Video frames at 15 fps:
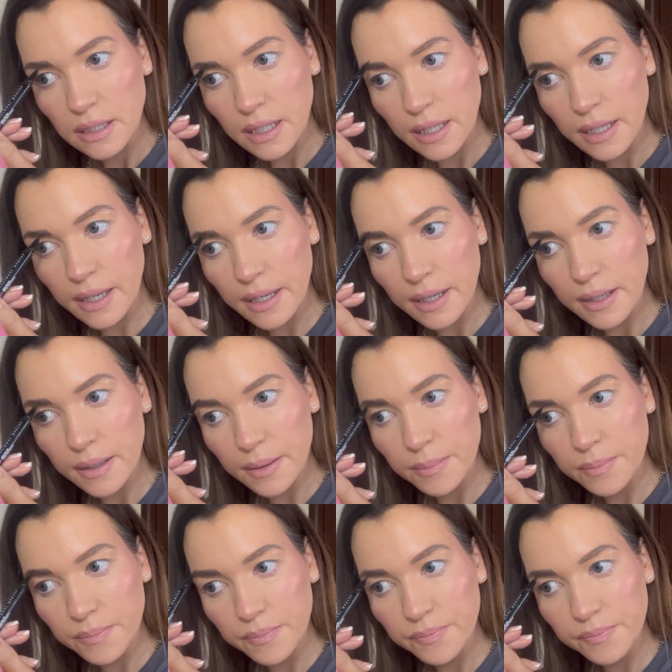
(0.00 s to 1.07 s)

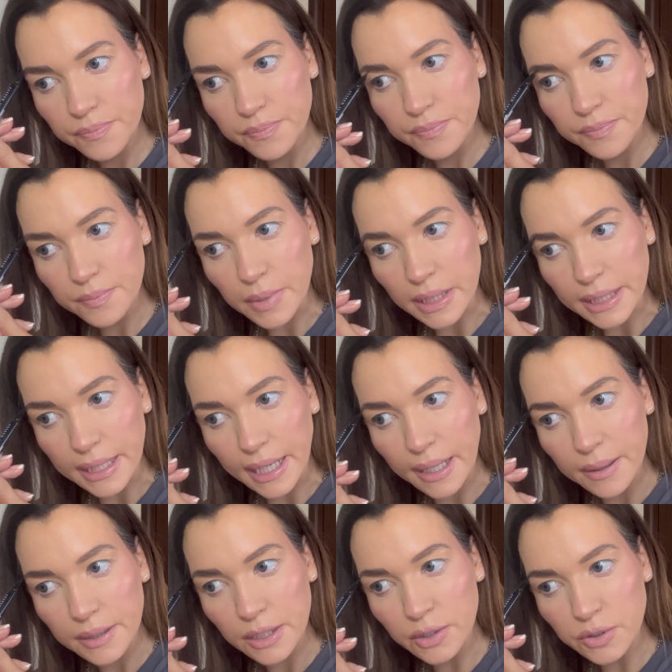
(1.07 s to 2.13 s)
But yeah,
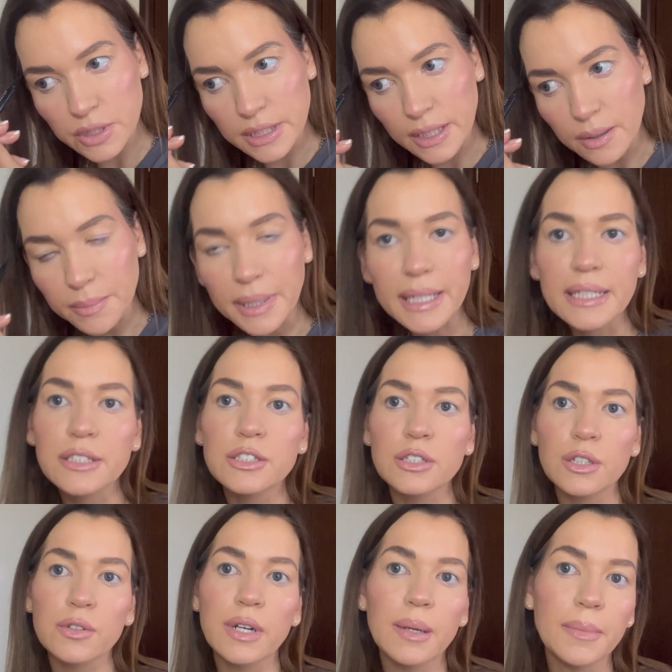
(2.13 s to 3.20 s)
you'll see on my
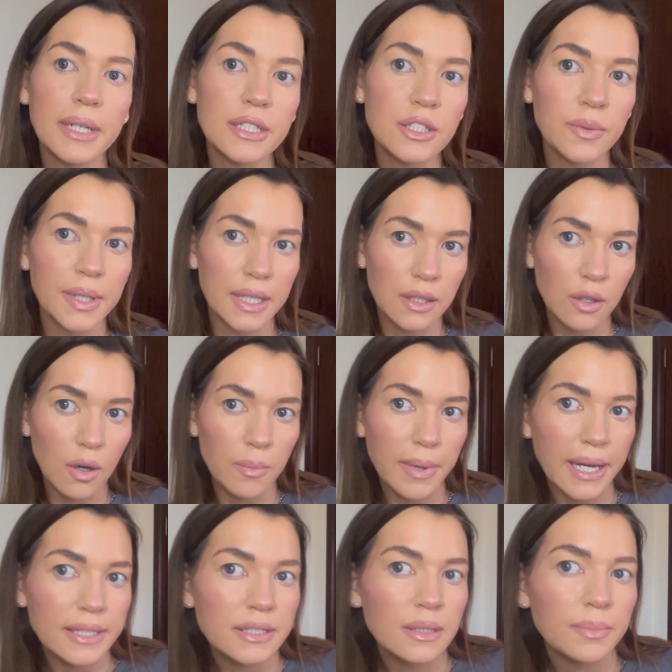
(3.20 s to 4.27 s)
Instagram I do it a lot
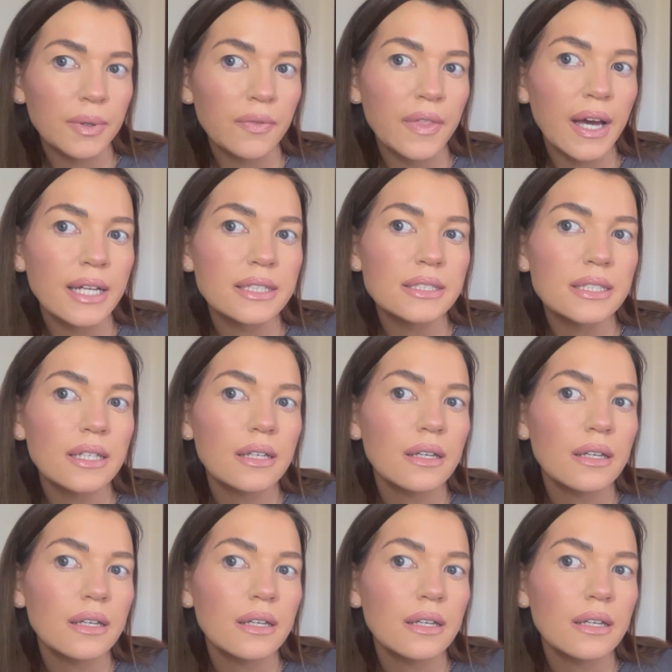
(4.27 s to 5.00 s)
better, but that's